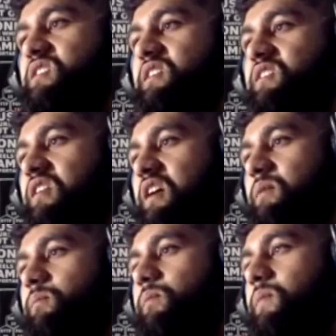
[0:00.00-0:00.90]
this.
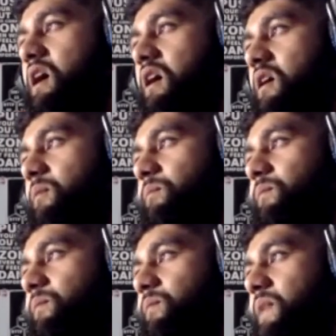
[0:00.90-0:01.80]

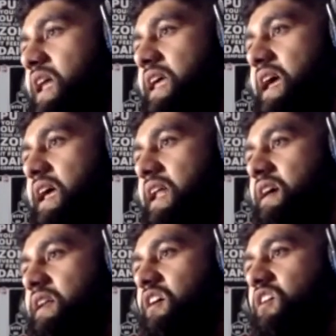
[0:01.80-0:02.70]
And then
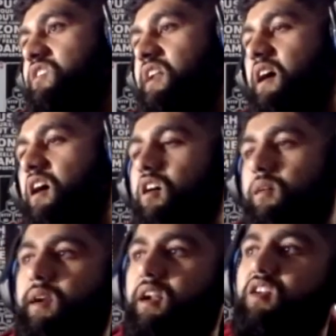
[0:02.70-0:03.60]
there's
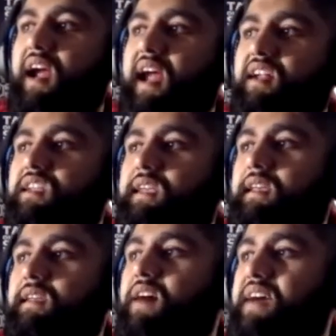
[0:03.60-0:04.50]
another
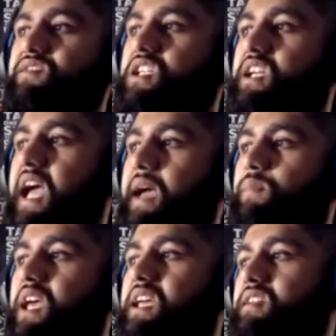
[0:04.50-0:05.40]
anti-5G
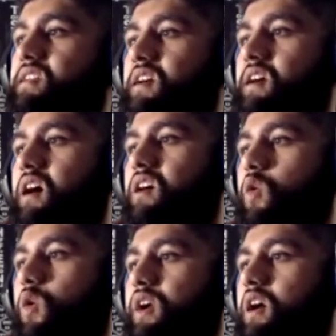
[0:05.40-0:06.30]
campaign
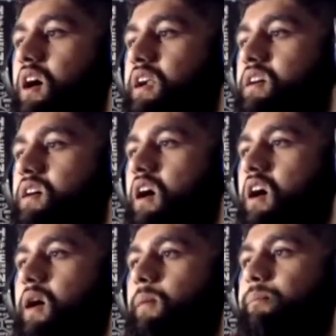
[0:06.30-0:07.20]
going on
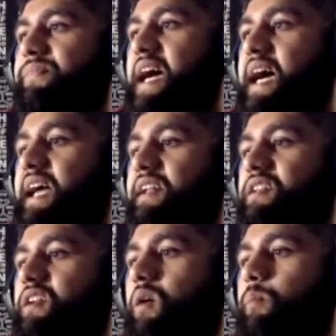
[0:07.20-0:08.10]
that
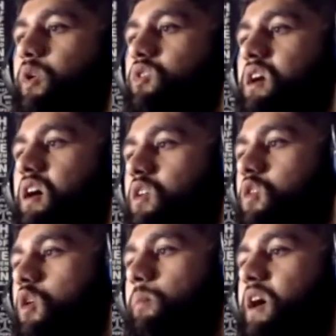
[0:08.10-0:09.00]
I'll post the
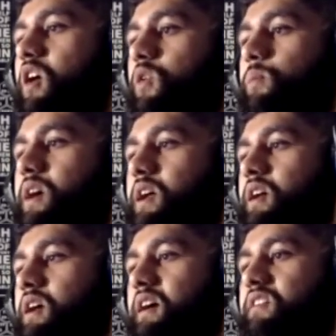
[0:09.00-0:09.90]
article about, but
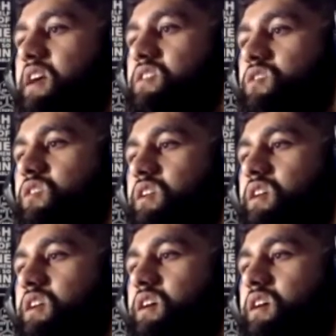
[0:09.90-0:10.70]
essentially